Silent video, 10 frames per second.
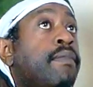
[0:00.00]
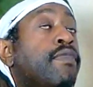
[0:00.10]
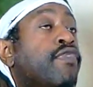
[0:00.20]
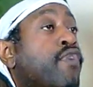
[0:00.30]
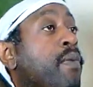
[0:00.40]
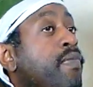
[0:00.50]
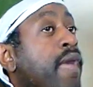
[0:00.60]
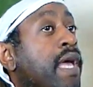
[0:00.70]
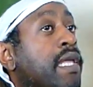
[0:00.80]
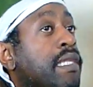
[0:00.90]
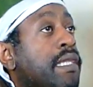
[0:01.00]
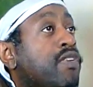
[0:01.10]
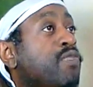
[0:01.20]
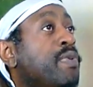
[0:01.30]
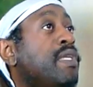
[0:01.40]
From that,
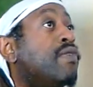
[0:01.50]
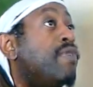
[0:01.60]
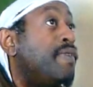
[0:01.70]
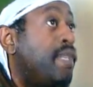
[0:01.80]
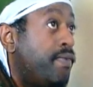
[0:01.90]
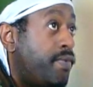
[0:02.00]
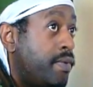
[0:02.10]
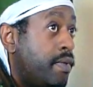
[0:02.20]
there's been derivatives,